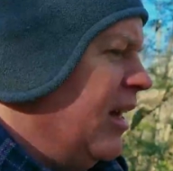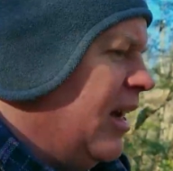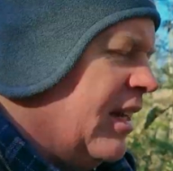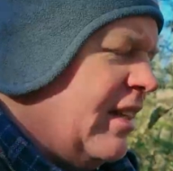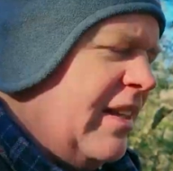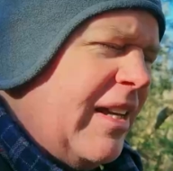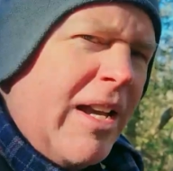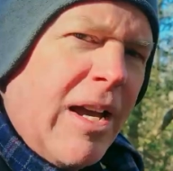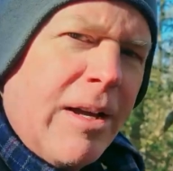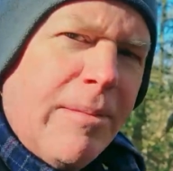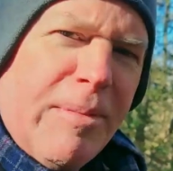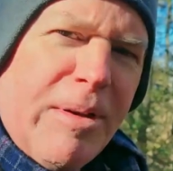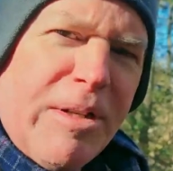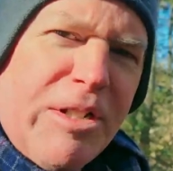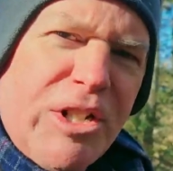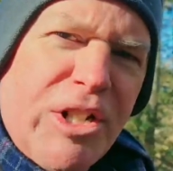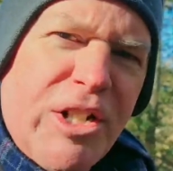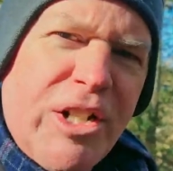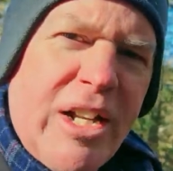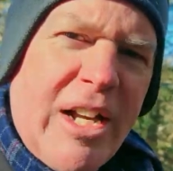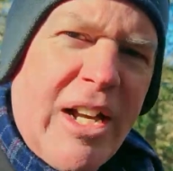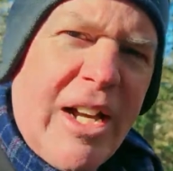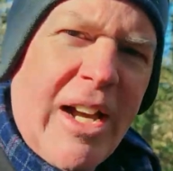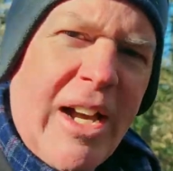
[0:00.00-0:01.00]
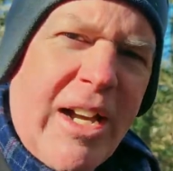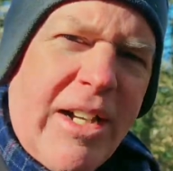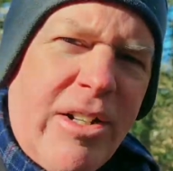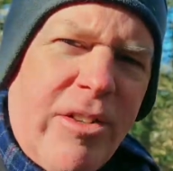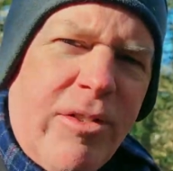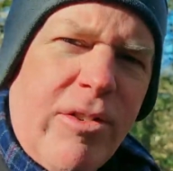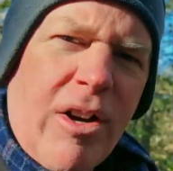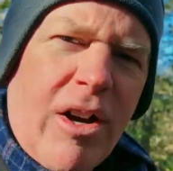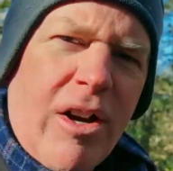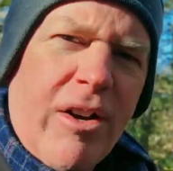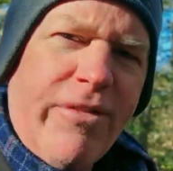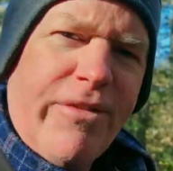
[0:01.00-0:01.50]
I think I mentioned I
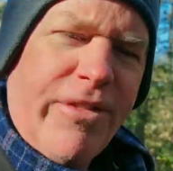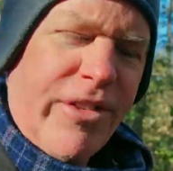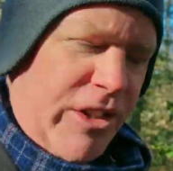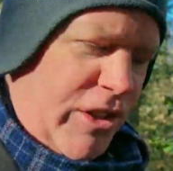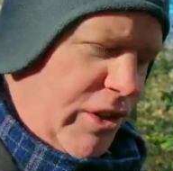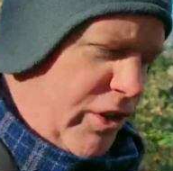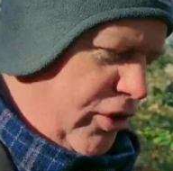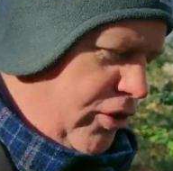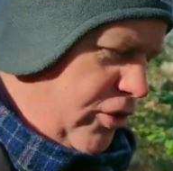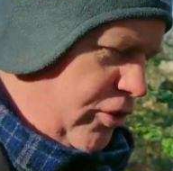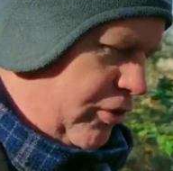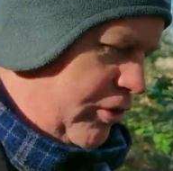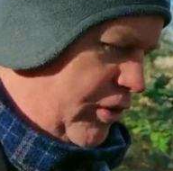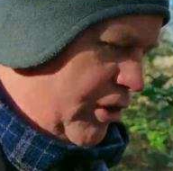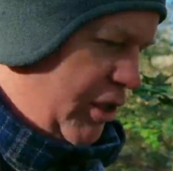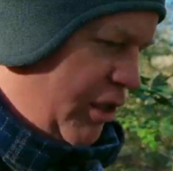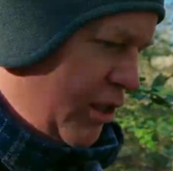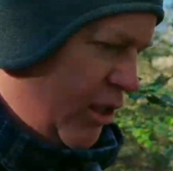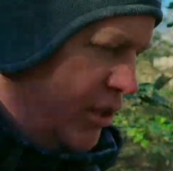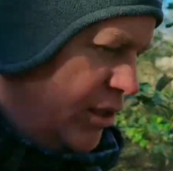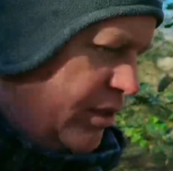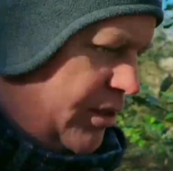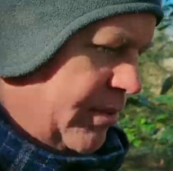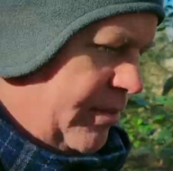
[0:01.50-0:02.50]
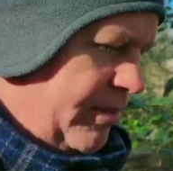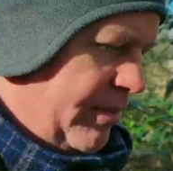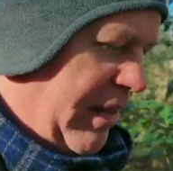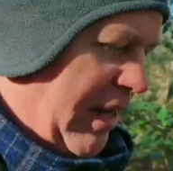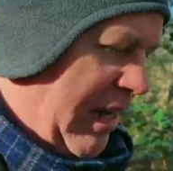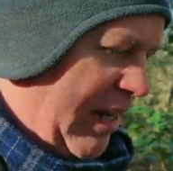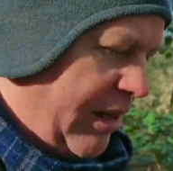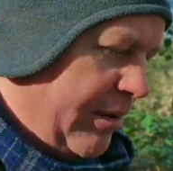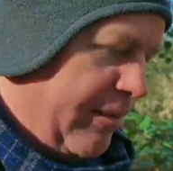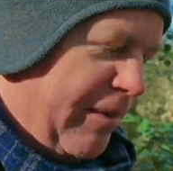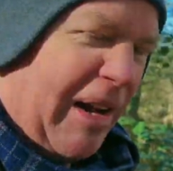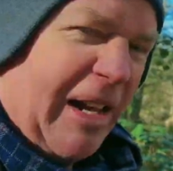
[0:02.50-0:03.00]
don't often shoot
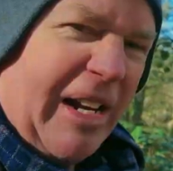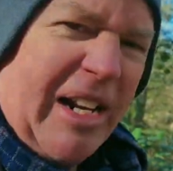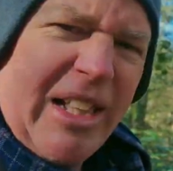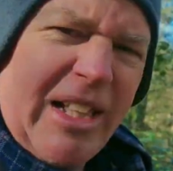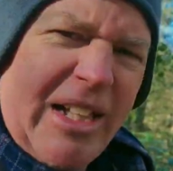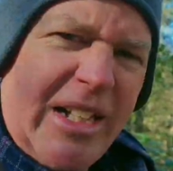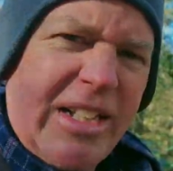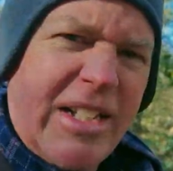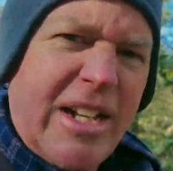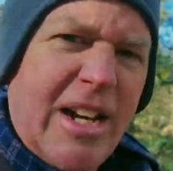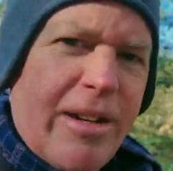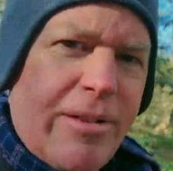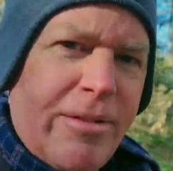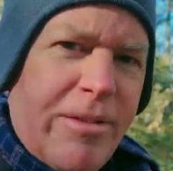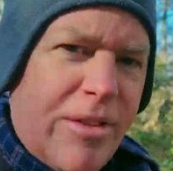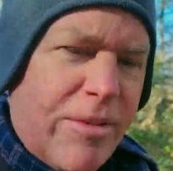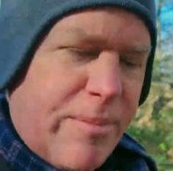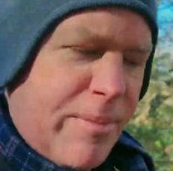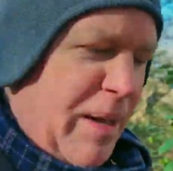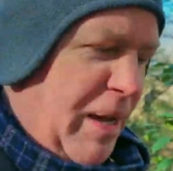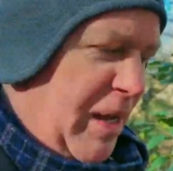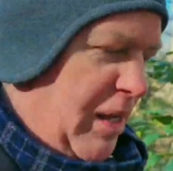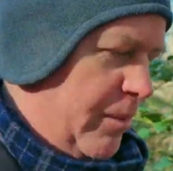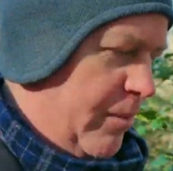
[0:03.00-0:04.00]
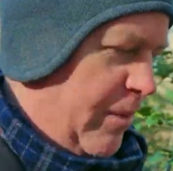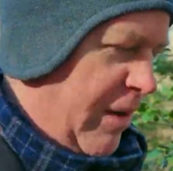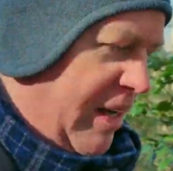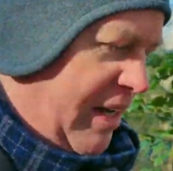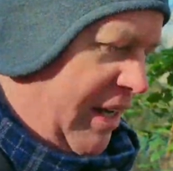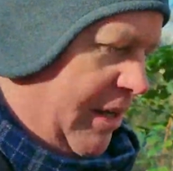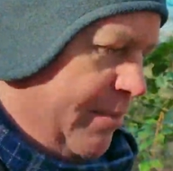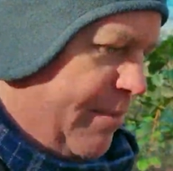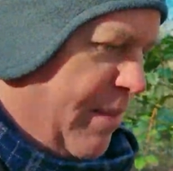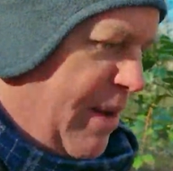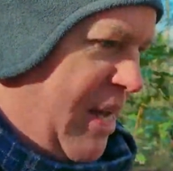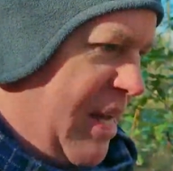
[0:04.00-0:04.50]
black and white, at least not with black and white
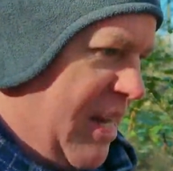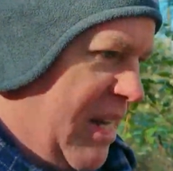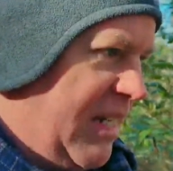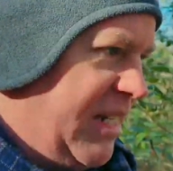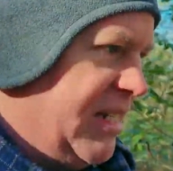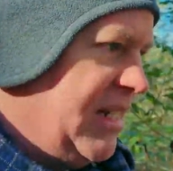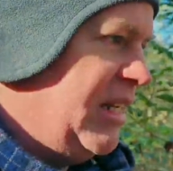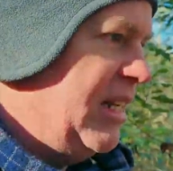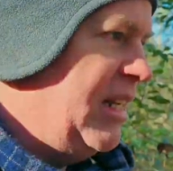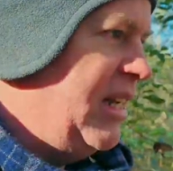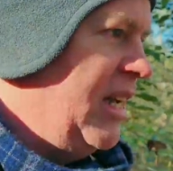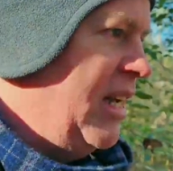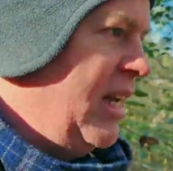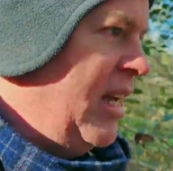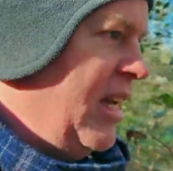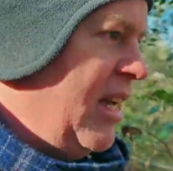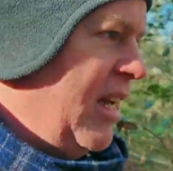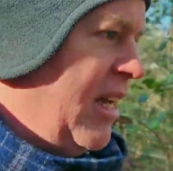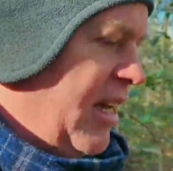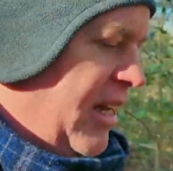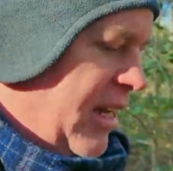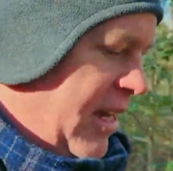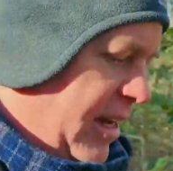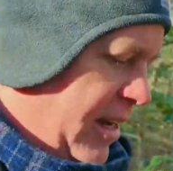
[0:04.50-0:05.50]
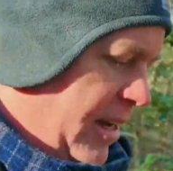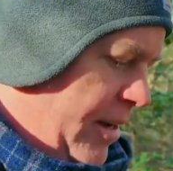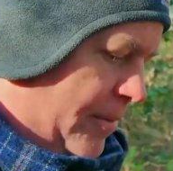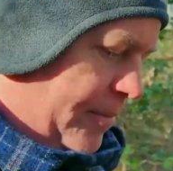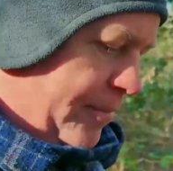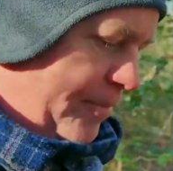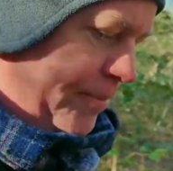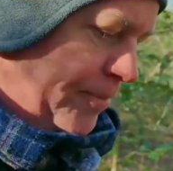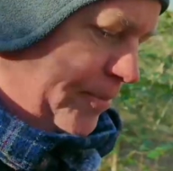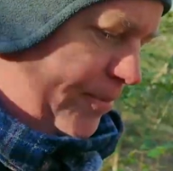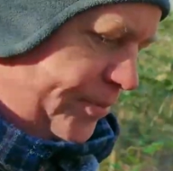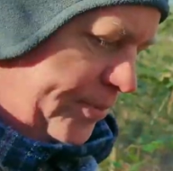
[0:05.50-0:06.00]
in mind.
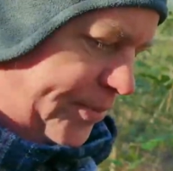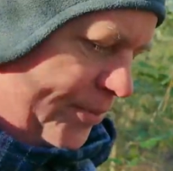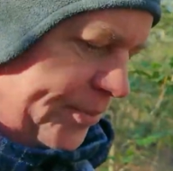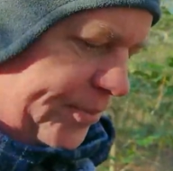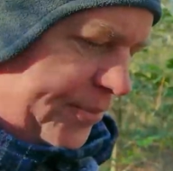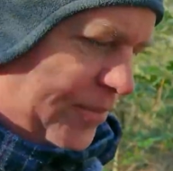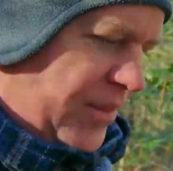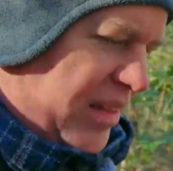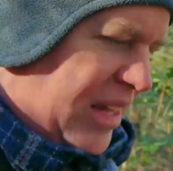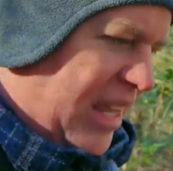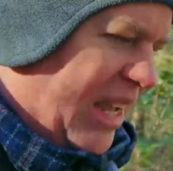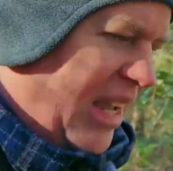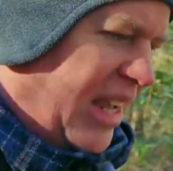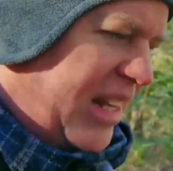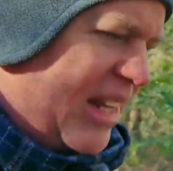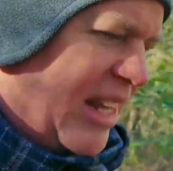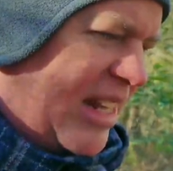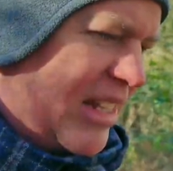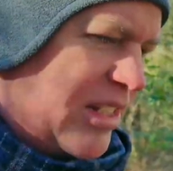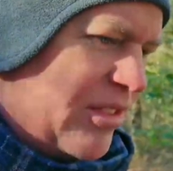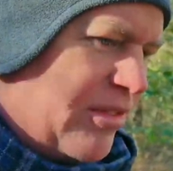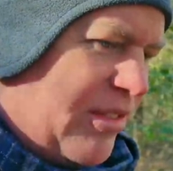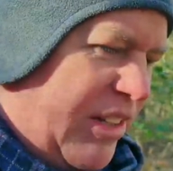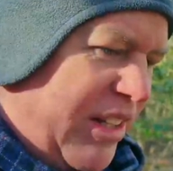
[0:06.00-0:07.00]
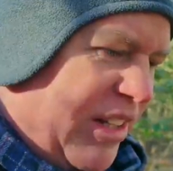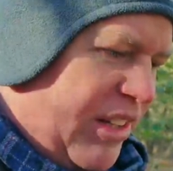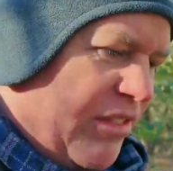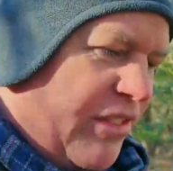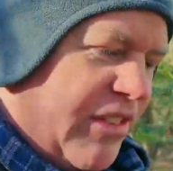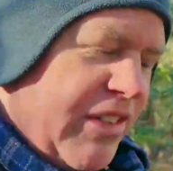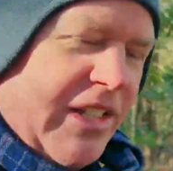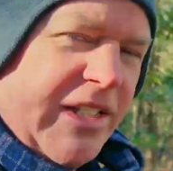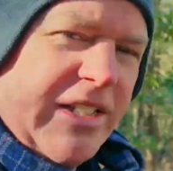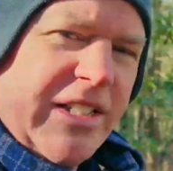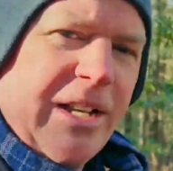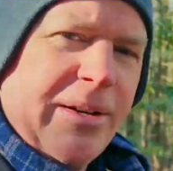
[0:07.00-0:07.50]
And that's really
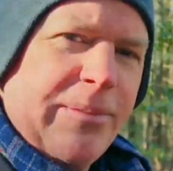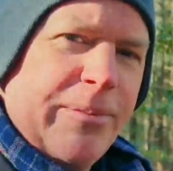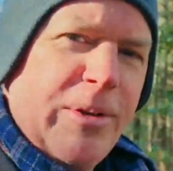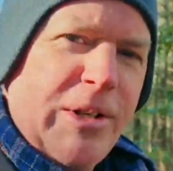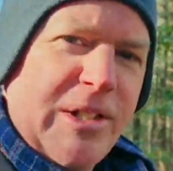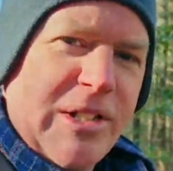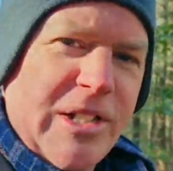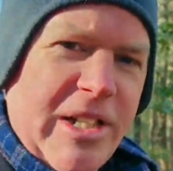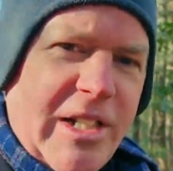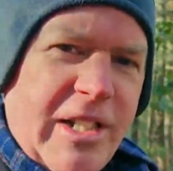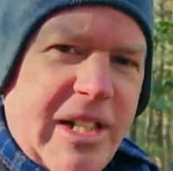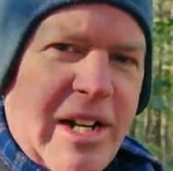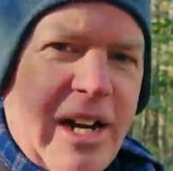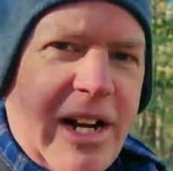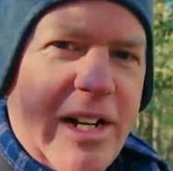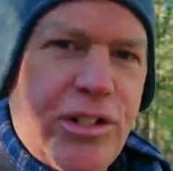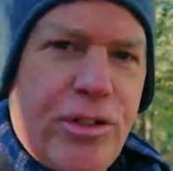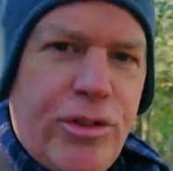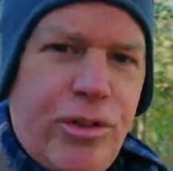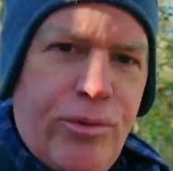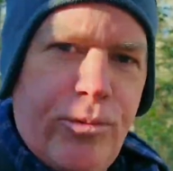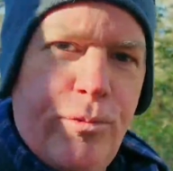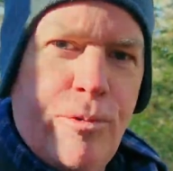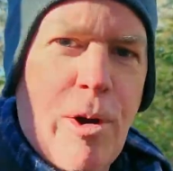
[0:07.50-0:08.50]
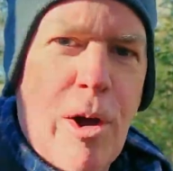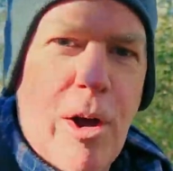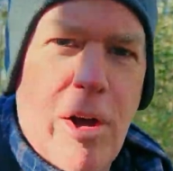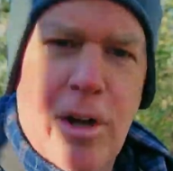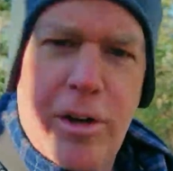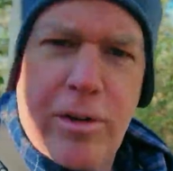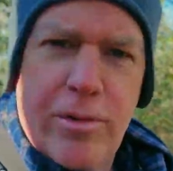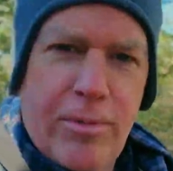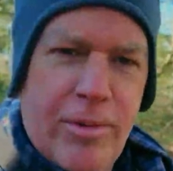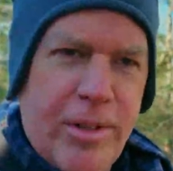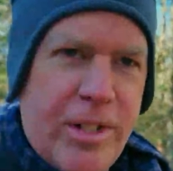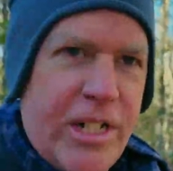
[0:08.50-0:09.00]
for the same reason that I shoot
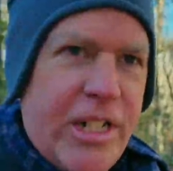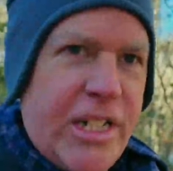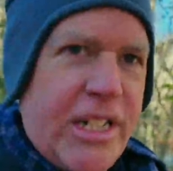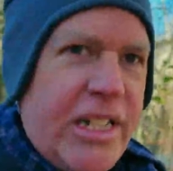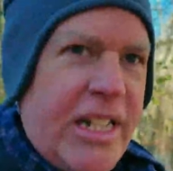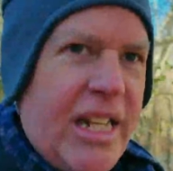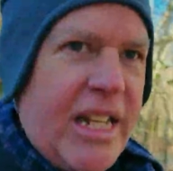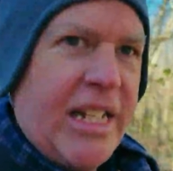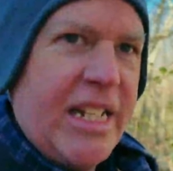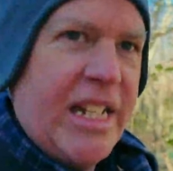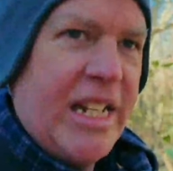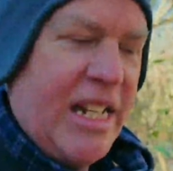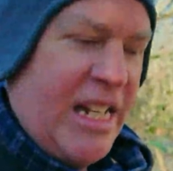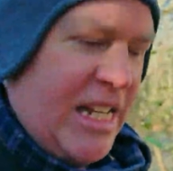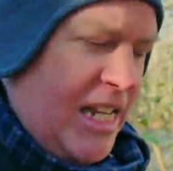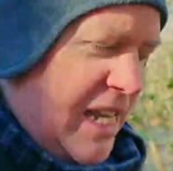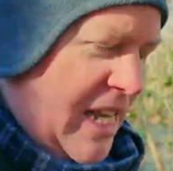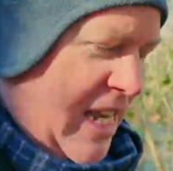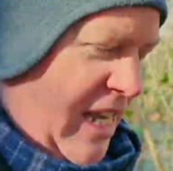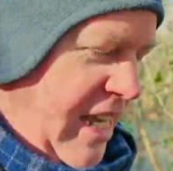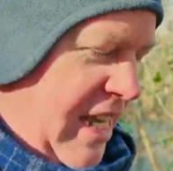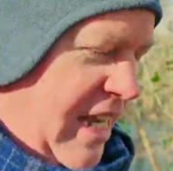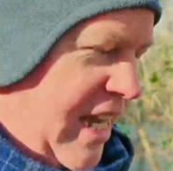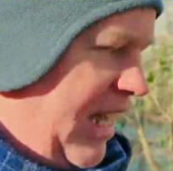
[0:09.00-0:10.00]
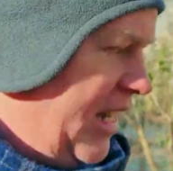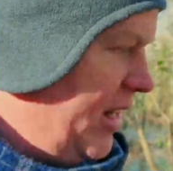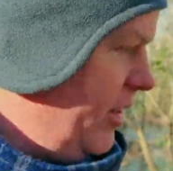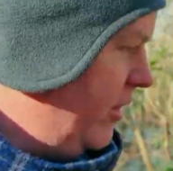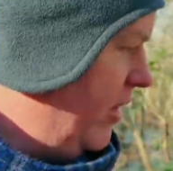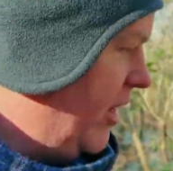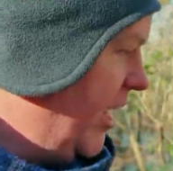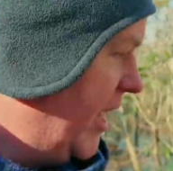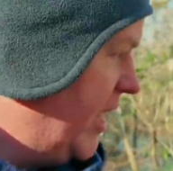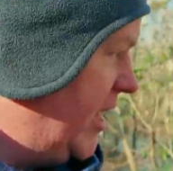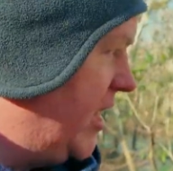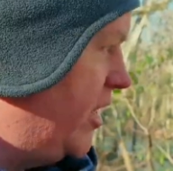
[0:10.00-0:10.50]
RAW, which is that I
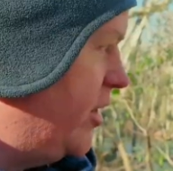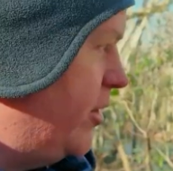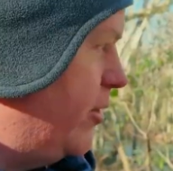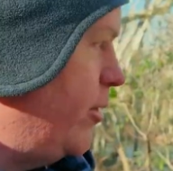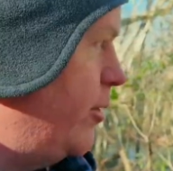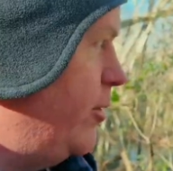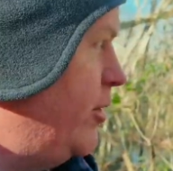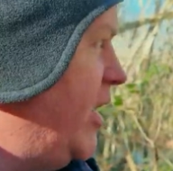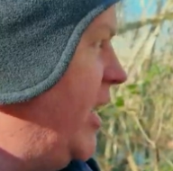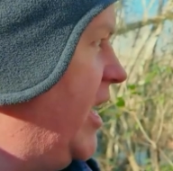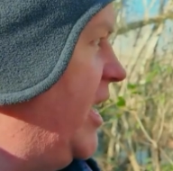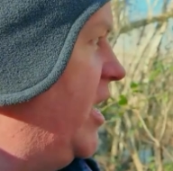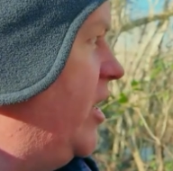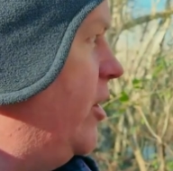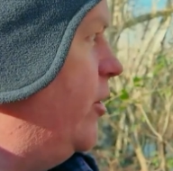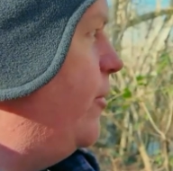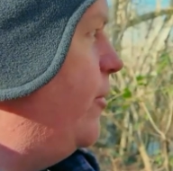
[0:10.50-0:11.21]
don't like to throw data